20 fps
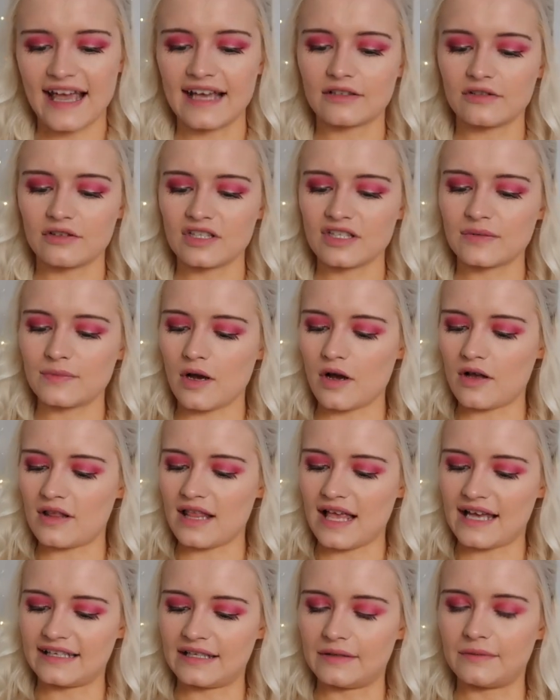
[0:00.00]
extra
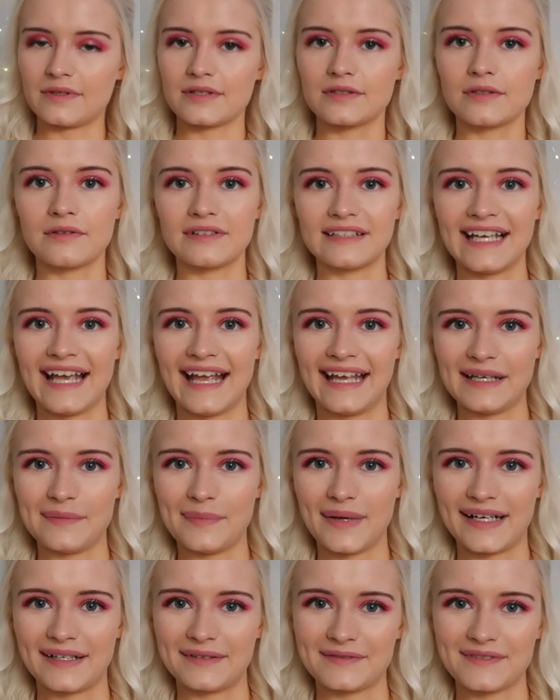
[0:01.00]
small and it was only
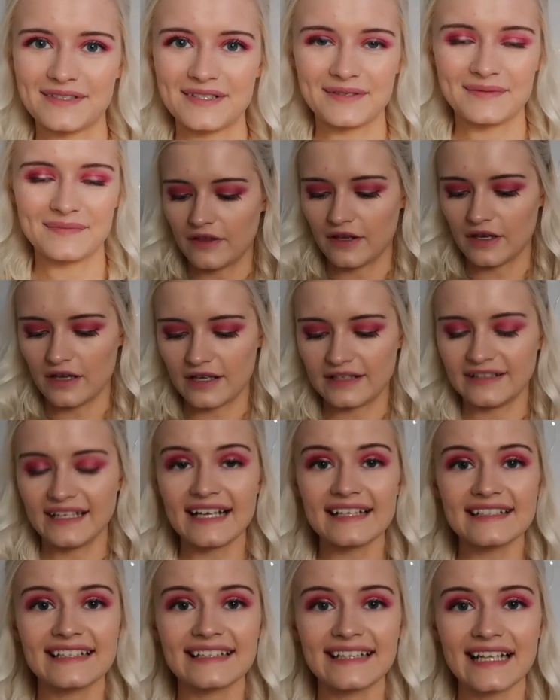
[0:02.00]
eight pounds the
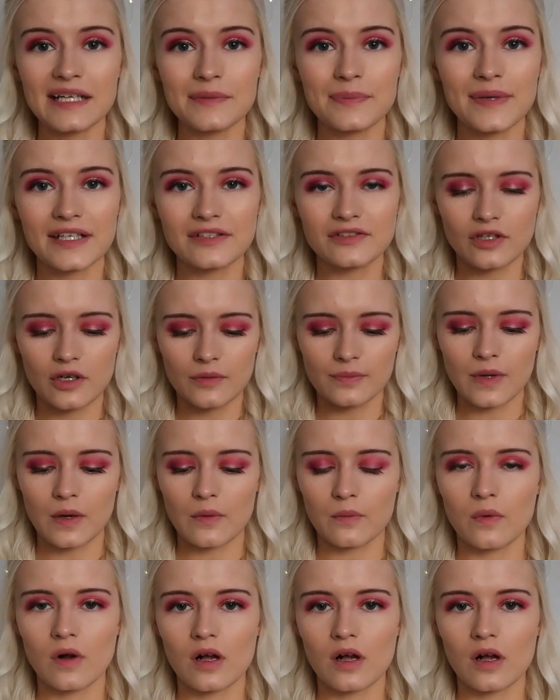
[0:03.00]
next thing that i picked up